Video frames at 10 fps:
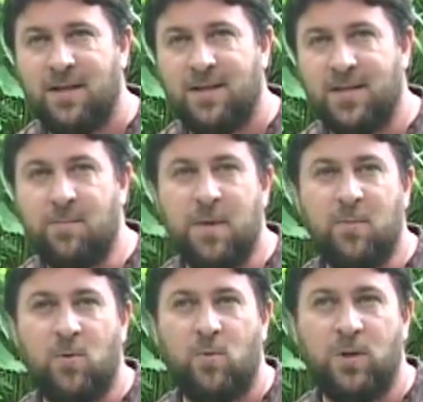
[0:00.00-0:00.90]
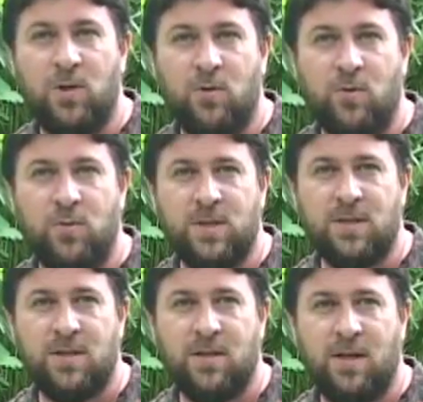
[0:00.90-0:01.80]
Some people will
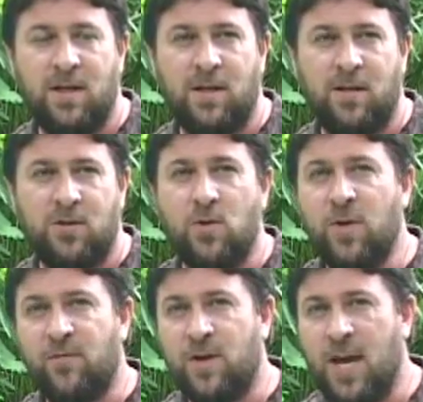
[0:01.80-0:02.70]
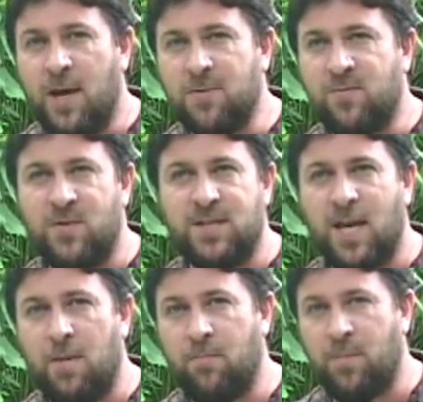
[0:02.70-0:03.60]
use uh, two different names for the
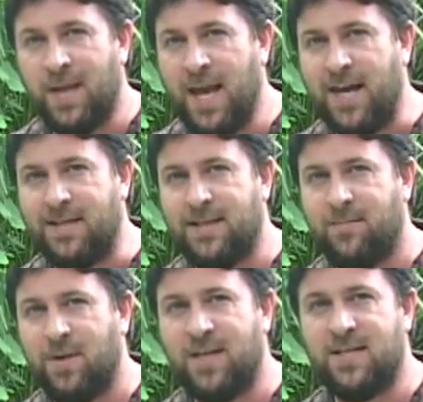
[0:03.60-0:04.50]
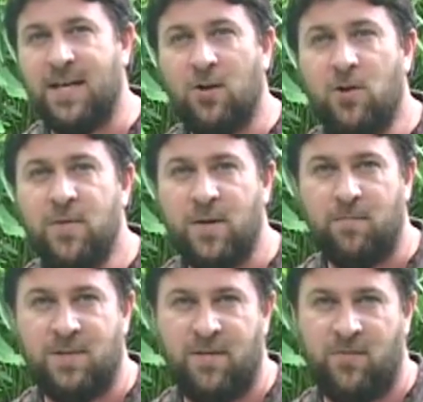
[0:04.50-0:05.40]
same plant because they learn
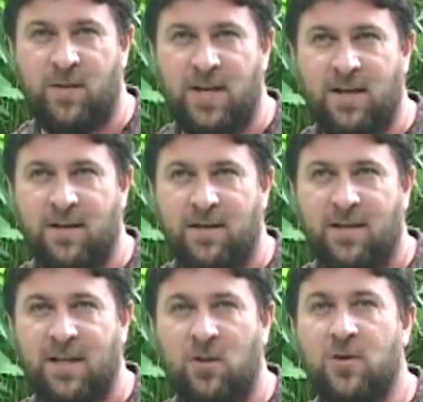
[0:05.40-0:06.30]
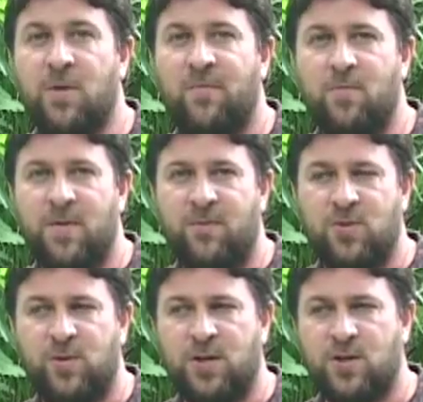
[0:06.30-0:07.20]
them differently. They learn them from
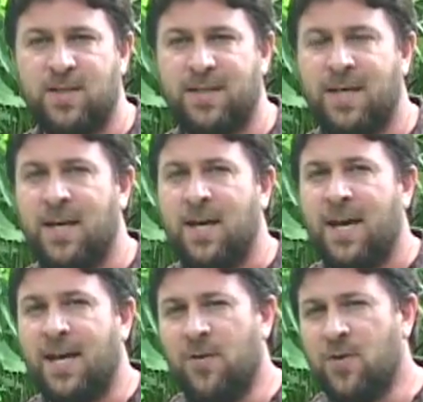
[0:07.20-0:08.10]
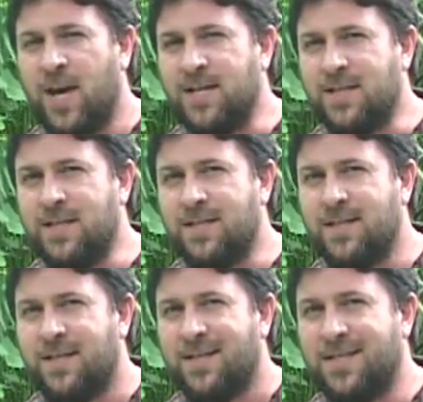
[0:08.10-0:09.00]
different traditions. In other
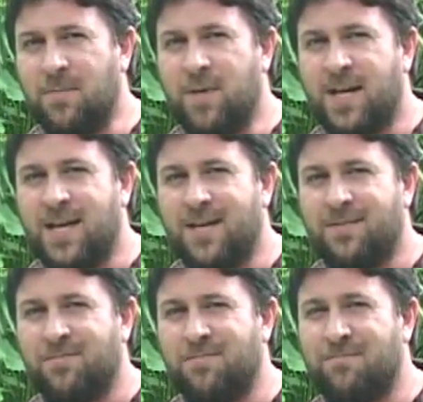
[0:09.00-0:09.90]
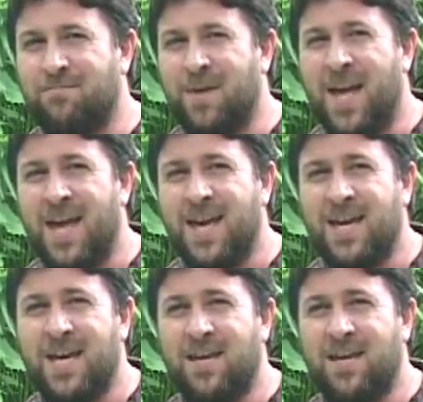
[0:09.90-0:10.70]
cases, somebody may